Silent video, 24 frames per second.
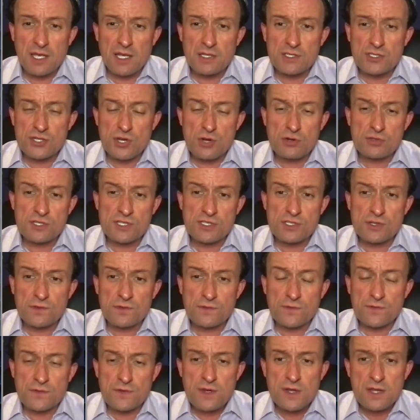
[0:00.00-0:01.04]
sources
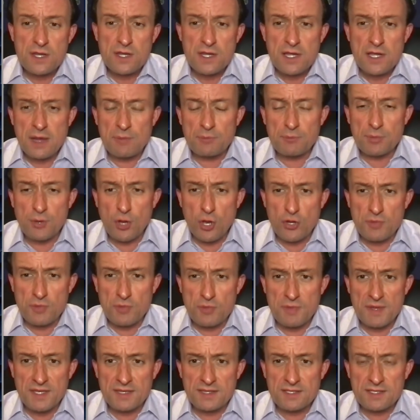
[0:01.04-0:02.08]
of
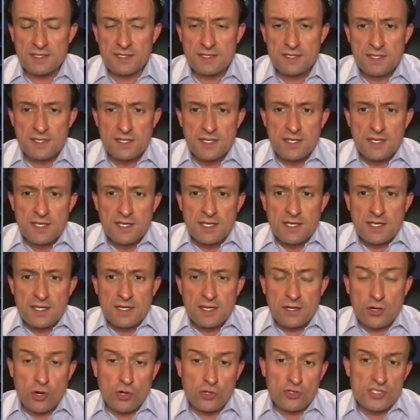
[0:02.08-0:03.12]
employment,
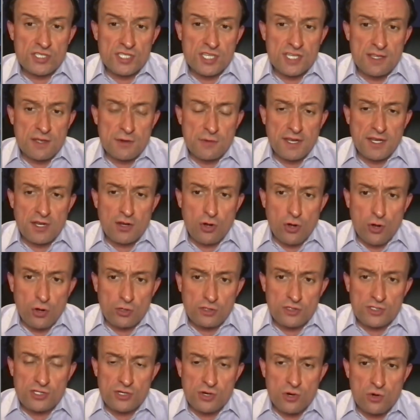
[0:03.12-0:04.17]
considering
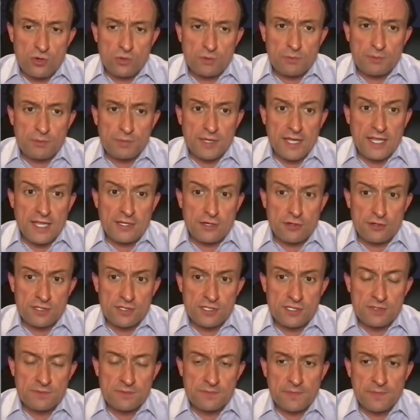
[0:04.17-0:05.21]
also
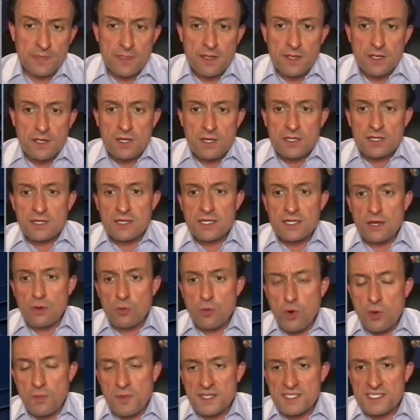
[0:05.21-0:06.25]
players, the
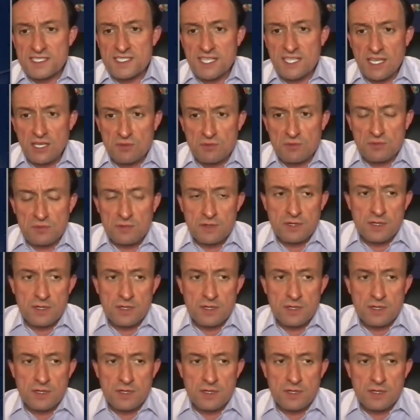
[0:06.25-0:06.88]
women's team,